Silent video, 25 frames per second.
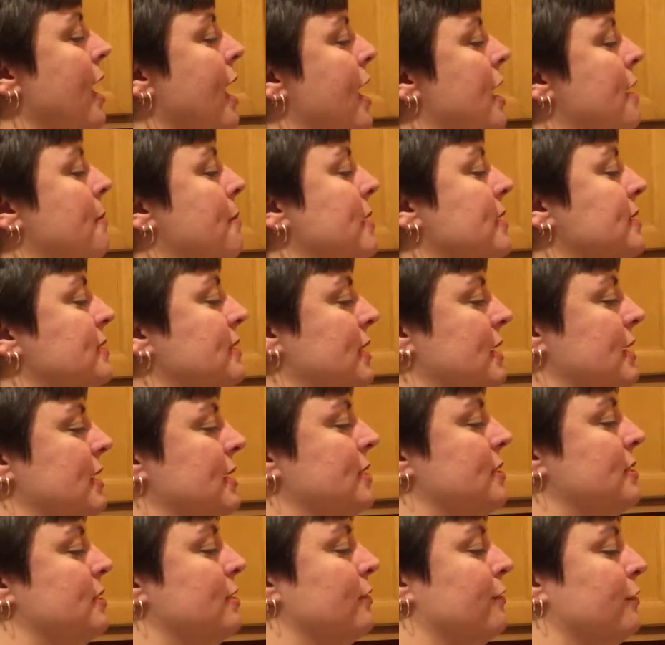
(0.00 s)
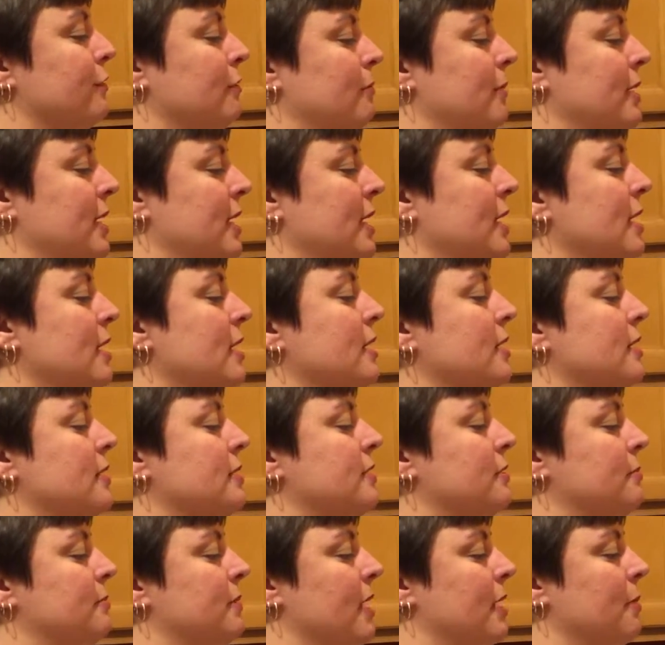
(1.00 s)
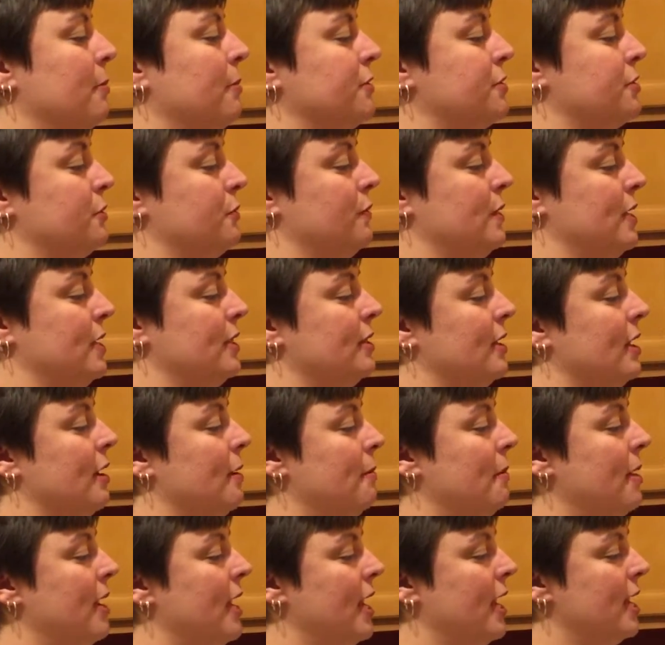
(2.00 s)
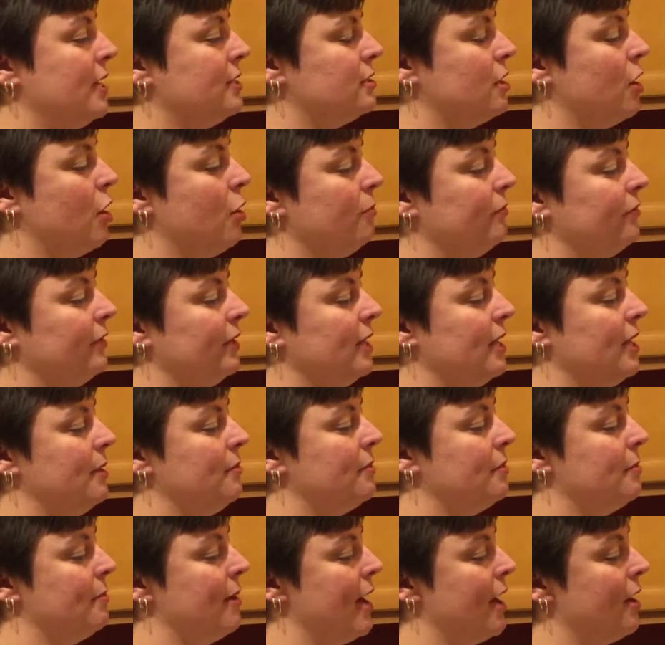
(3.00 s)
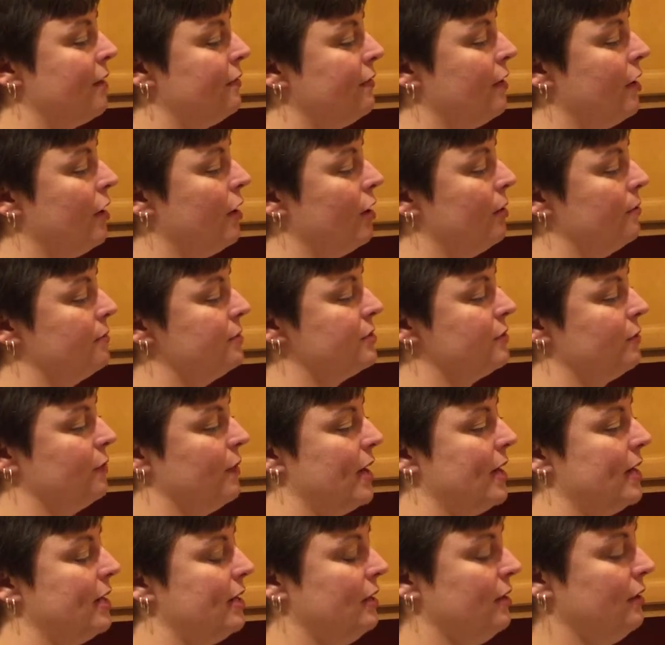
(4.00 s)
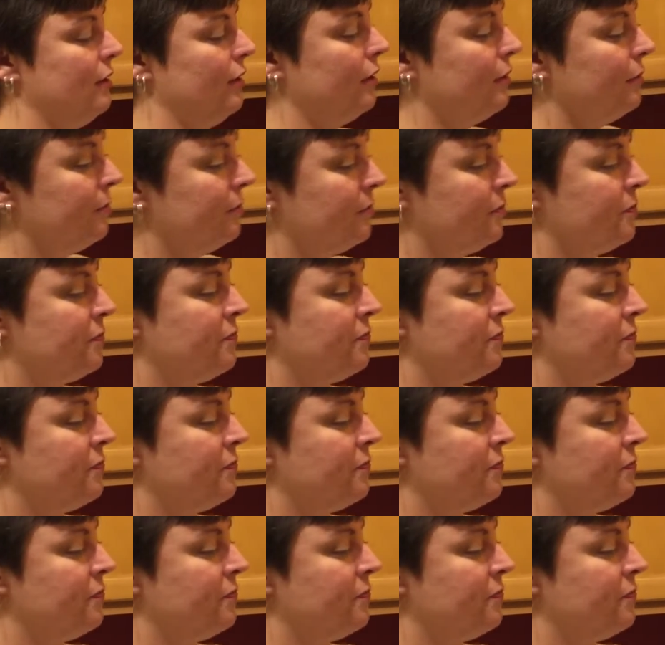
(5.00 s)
and it makes it easier for me to be able to read them and to hopefully keep them out of harm's way here.